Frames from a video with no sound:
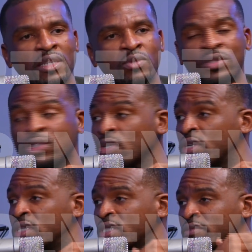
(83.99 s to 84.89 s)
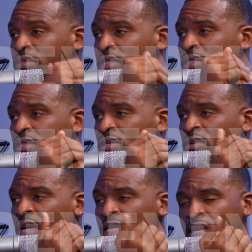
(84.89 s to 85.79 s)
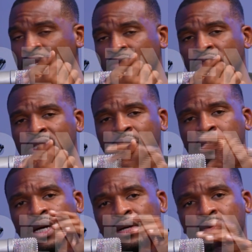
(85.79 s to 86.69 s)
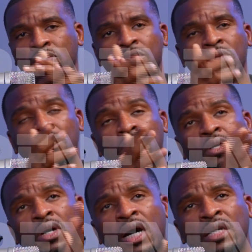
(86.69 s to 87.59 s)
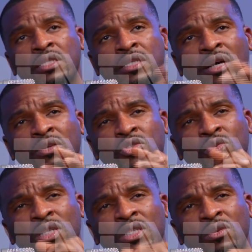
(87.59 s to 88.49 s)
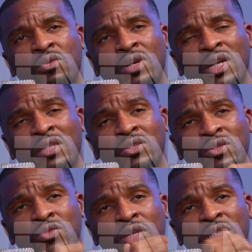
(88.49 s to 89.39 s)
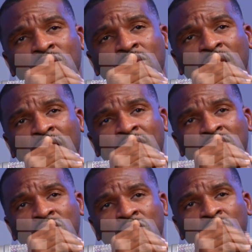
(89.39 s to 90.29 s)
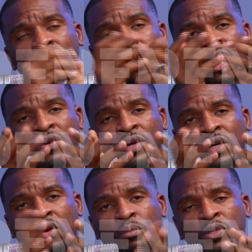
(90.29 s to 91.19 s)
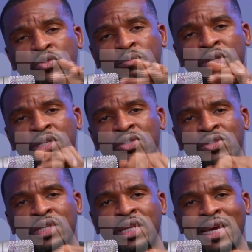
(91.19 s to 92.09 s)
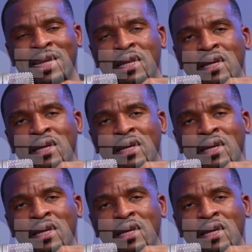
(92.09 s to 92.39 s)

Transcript: It was a Sunday service right here in the Faith Tabernacle. I think that was 2008 or 2009. So I'd already come into ministry then.